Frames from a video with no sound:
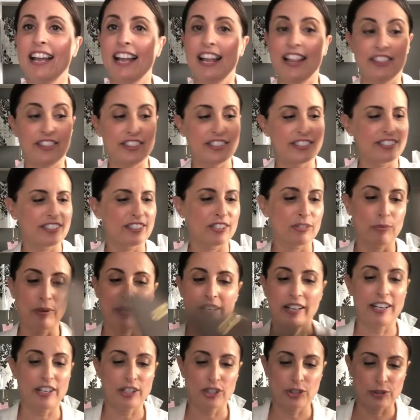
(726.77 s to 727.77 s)
this is what
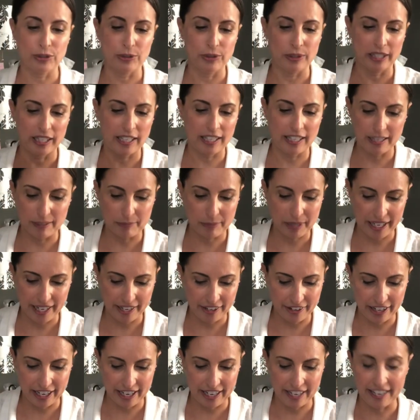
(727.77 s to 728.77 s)
I truly am
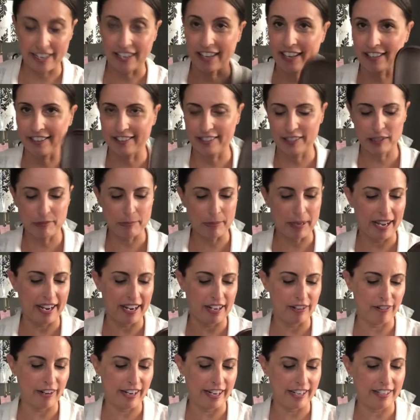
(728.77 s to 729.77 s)
carrying in this
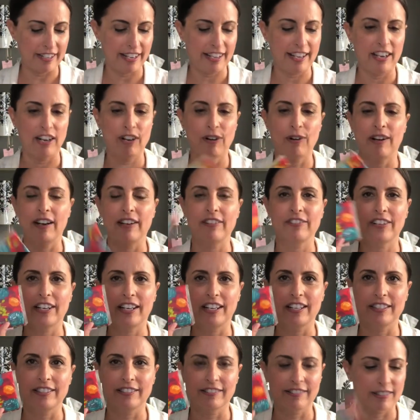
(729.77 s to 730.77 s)
bag right now. I've
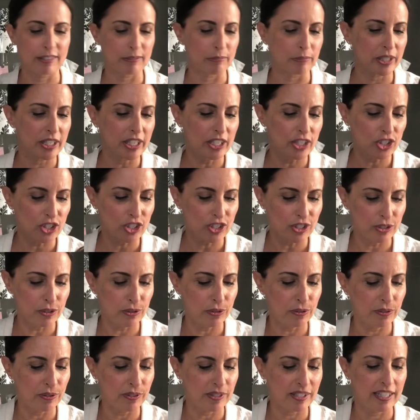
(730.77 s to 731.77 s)
got some
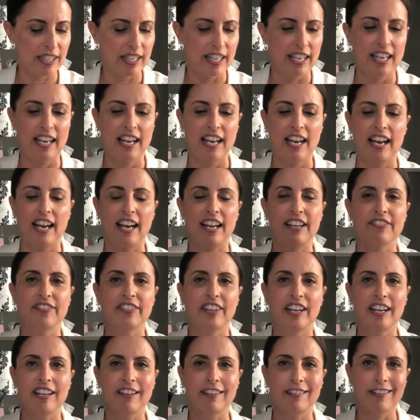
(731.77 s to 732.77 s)
tissues, I've
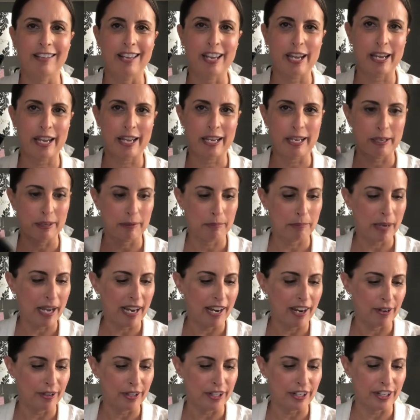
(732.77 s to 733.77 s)
got a
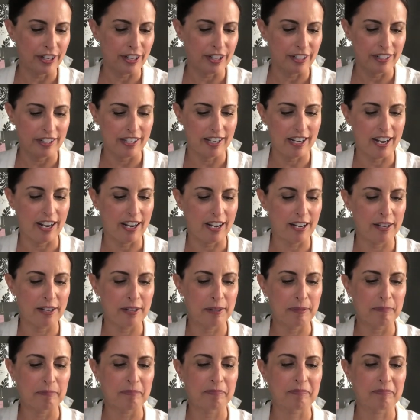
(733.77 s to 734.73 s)
powder, um,